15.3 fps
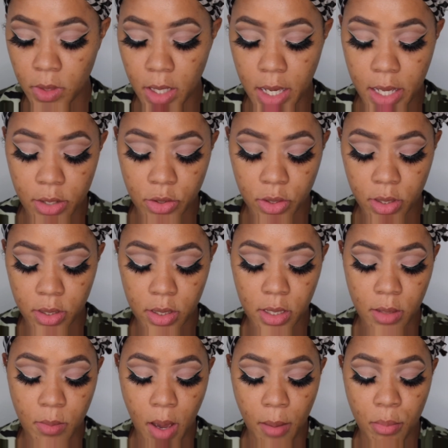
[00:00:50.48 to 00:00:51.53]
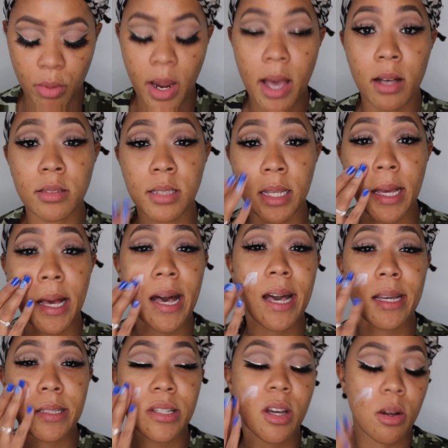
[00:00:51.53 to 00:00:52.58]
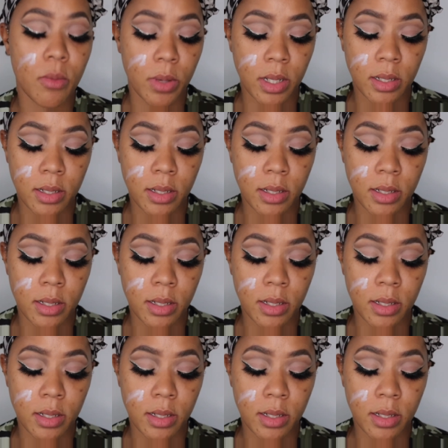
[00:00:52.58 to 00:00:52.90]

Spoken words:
As you can see, my brows and eyes are already